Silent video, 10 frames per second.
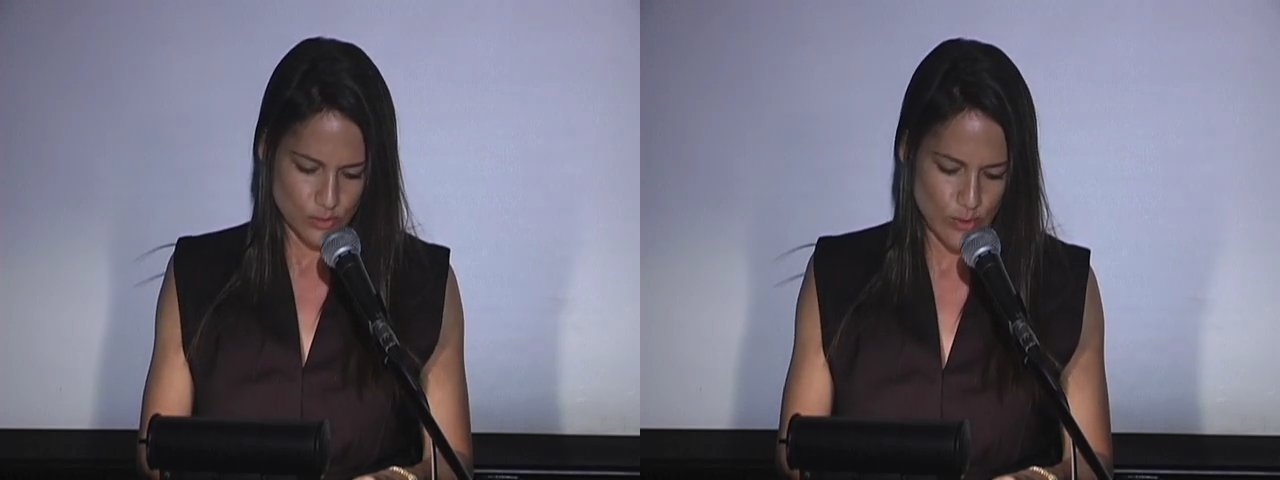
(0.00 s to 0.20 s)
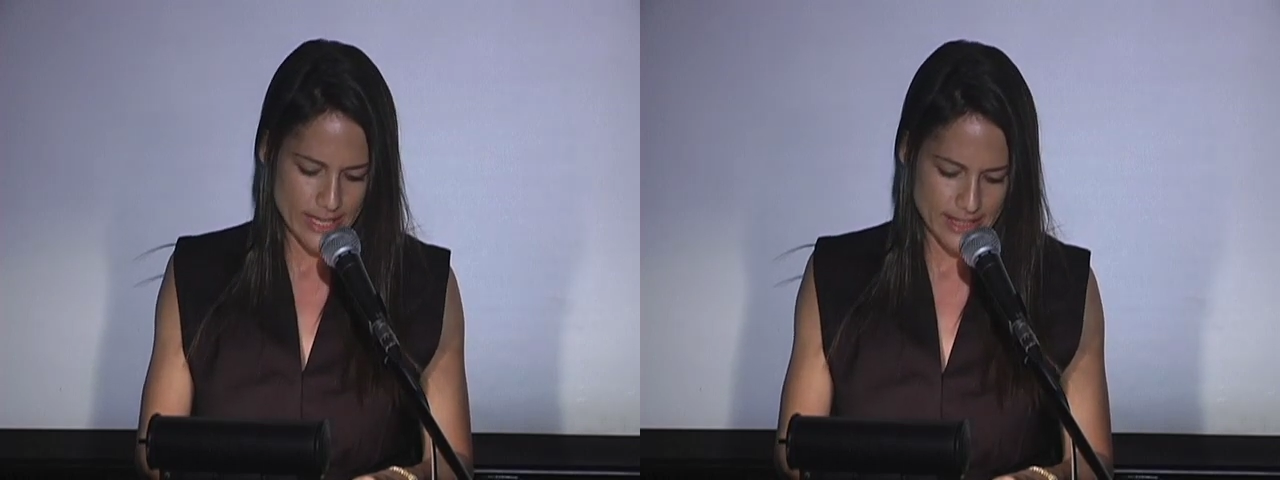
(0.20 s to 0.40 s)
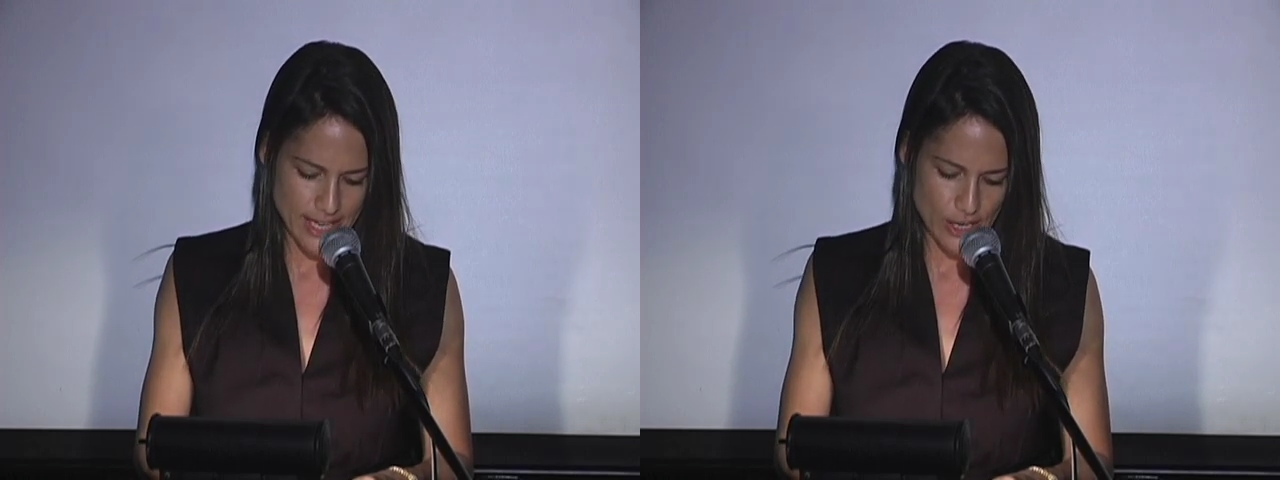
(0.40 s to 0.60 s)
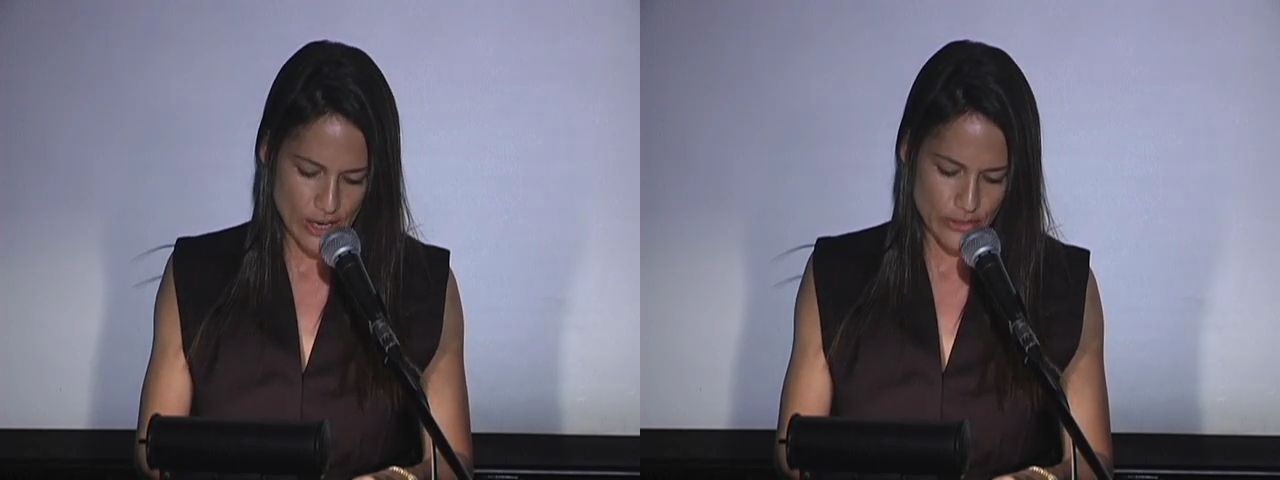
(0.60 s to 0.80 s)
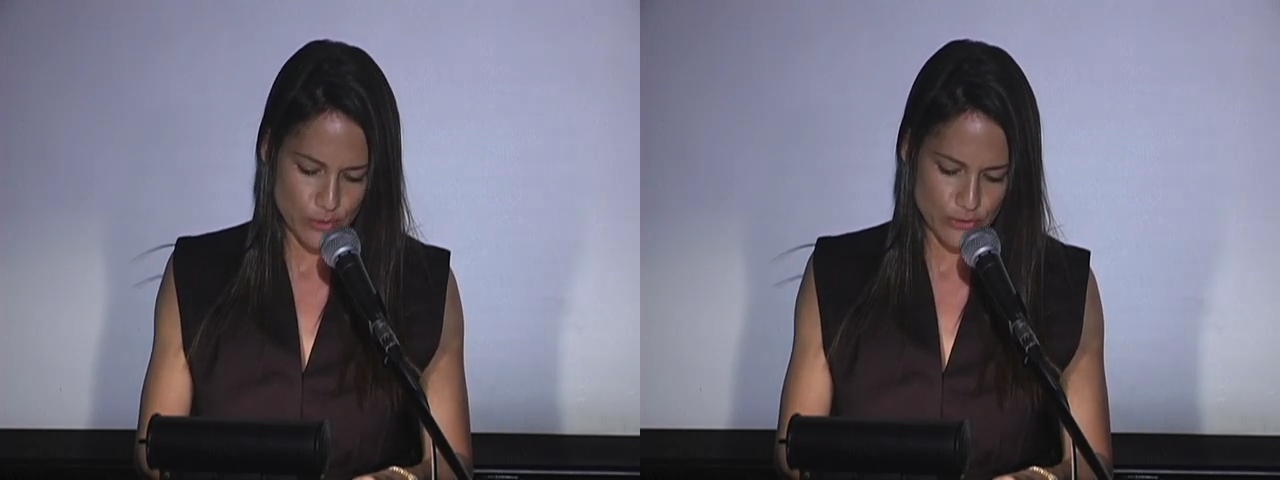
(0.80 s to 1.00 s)
Right there
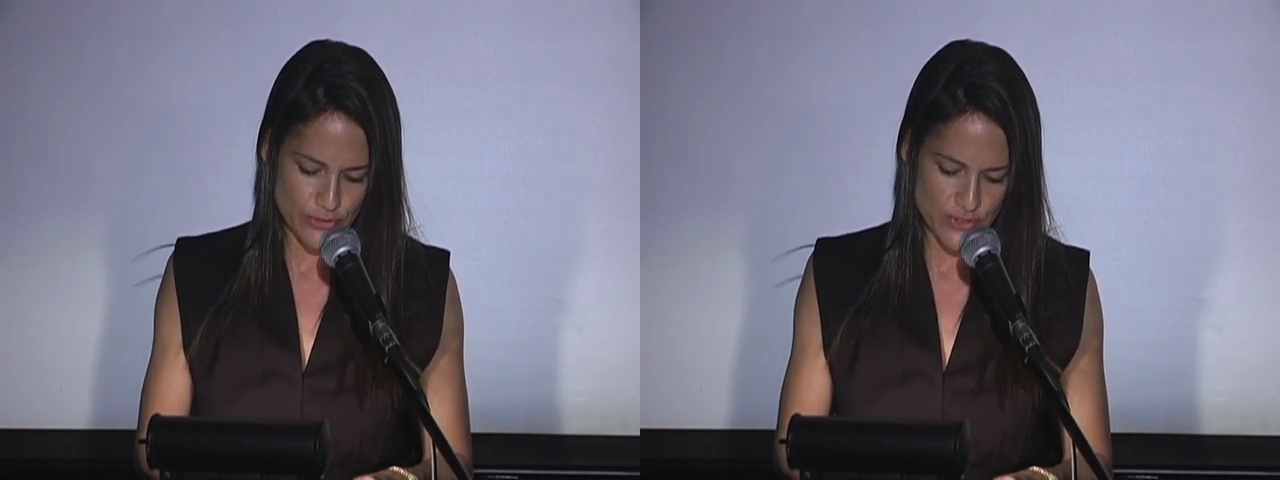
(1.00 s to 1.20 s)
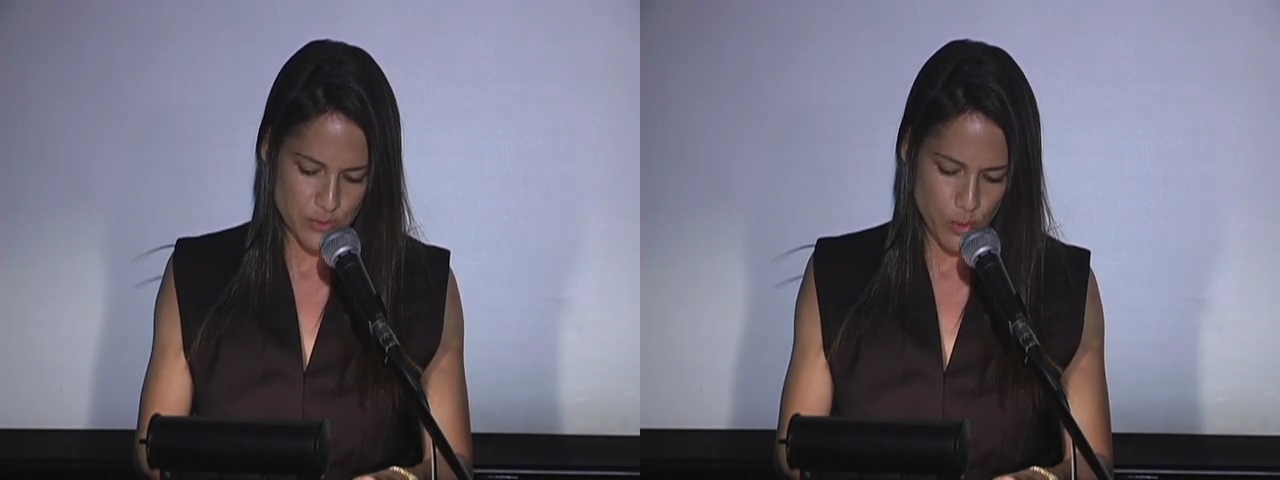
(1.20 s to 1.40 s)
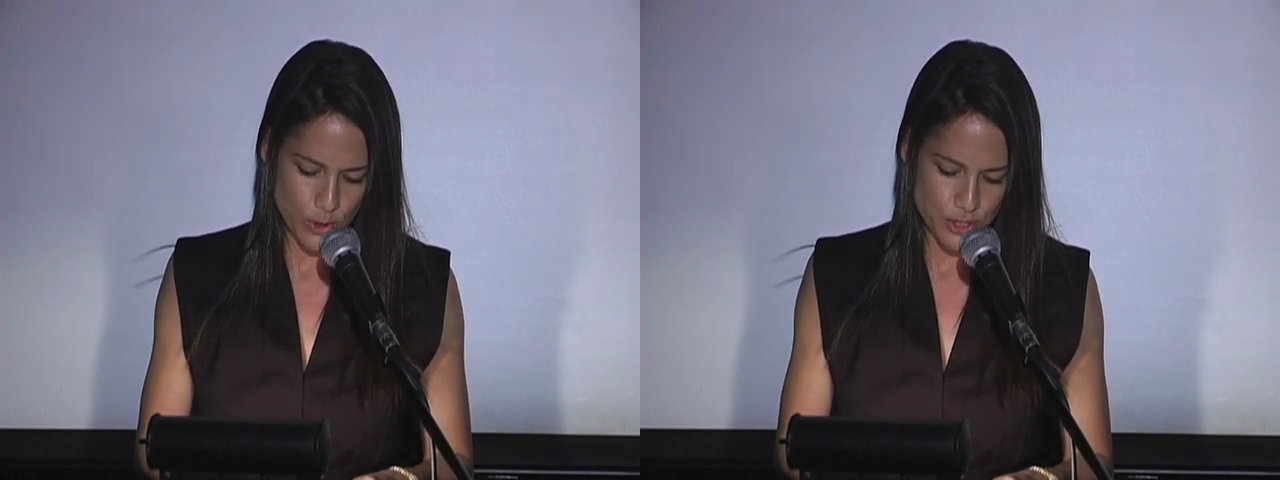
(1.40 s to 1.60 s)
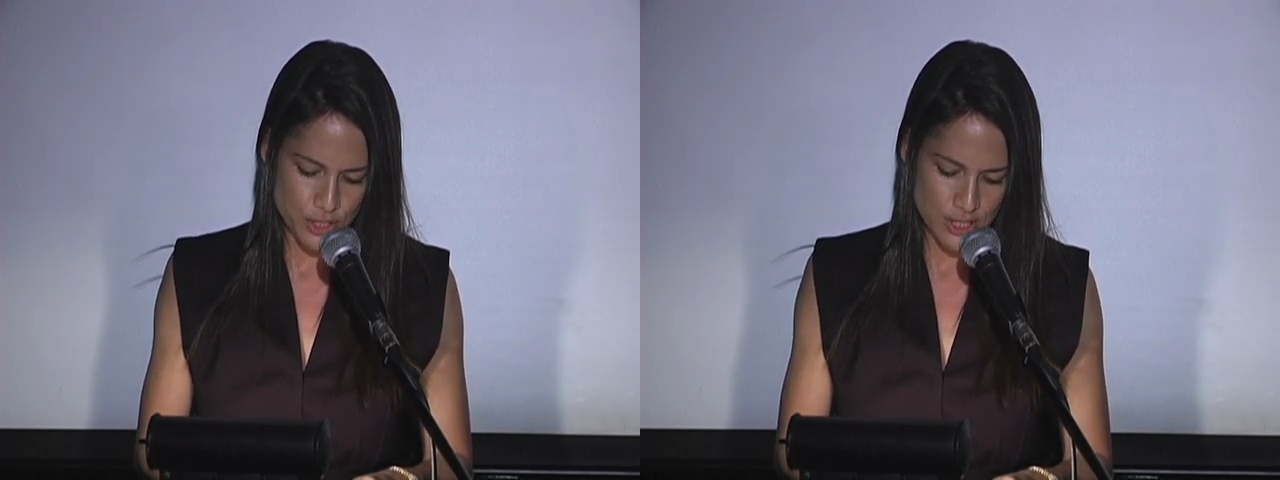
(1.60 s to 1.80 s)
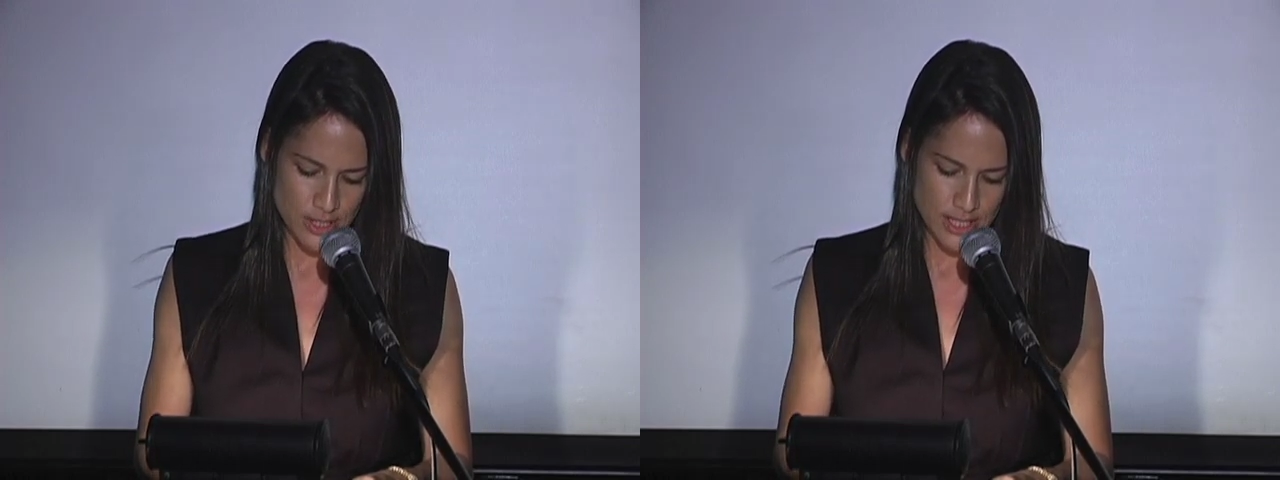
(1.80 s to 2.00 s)
on the roof of his Porsche.